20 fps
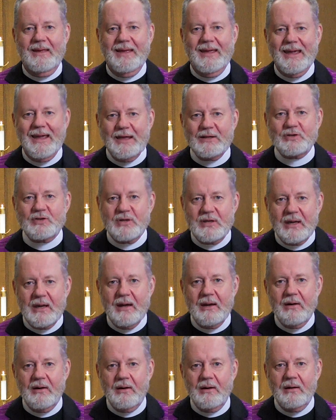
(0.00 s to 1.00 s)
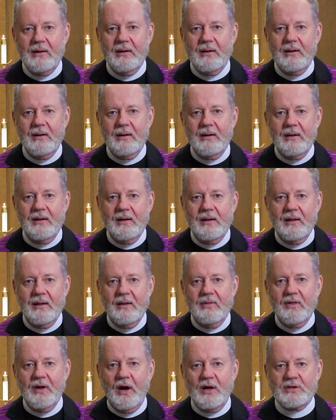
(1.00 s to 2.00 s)
Each year,
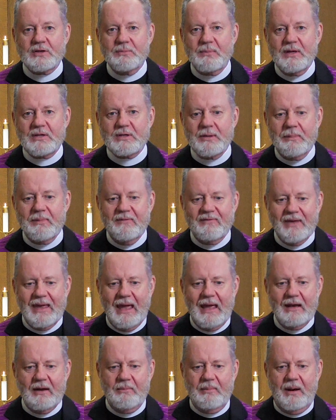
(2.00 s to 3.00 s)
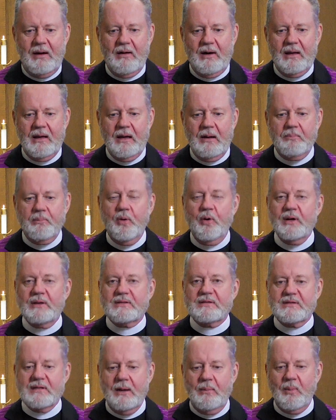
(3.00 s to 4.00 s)
the Archbishop of Canterbury appoints
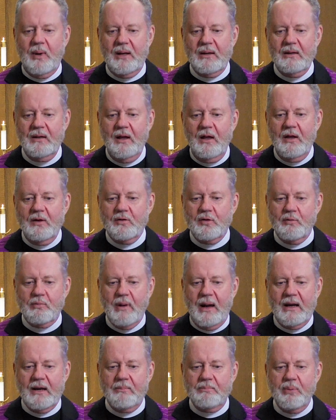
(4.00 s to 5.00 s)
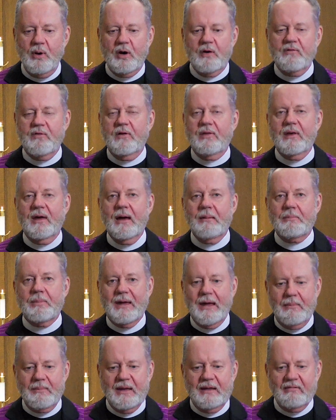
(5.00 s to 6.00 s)
someone to write a book for the
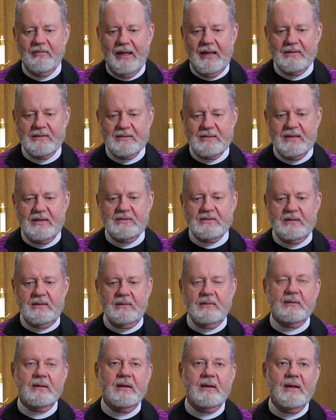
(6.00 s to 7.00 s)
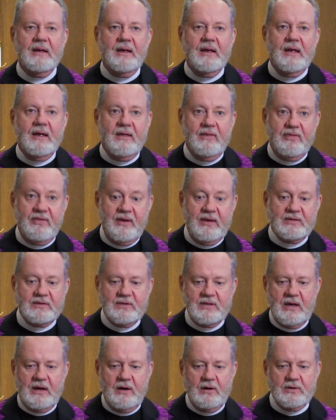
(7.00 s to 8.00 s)
upcoming Lenten season.
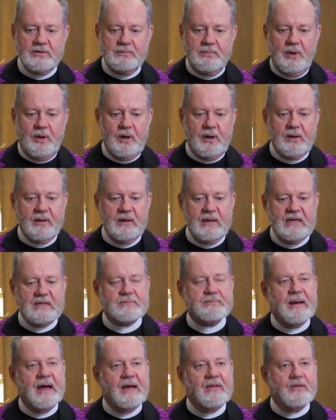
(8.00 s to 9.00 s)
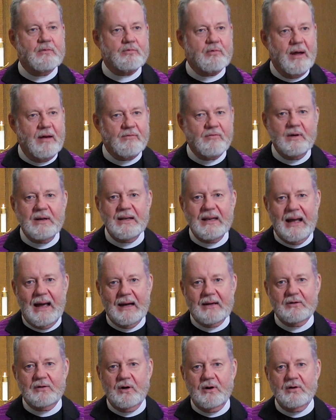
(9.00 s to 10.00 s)
This year's book is by the Reverend
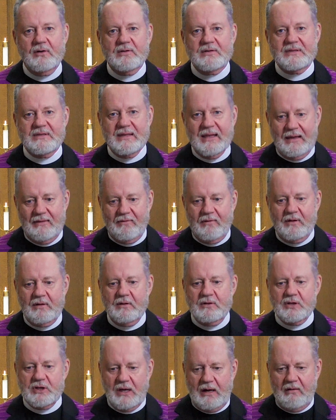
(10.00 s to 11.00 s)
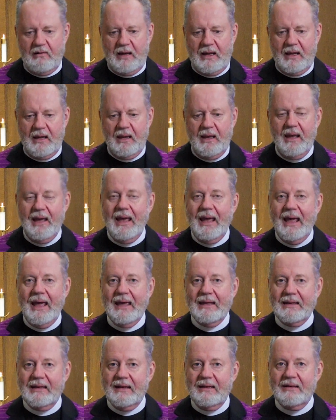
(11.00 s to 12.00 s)
Dr. Stephen Cherry,
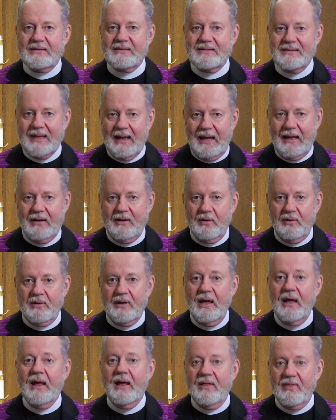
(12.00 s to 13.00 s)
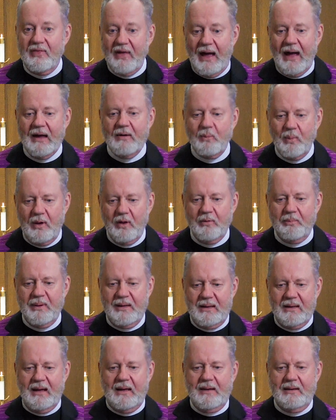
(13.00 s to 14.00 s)
and it is titled, Thy Will Be
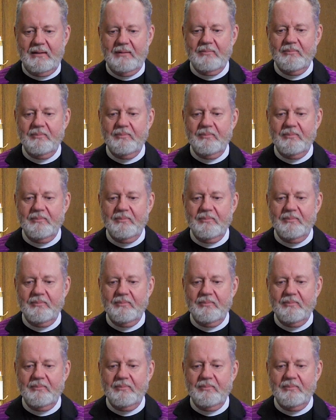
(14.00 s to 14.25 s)
Done.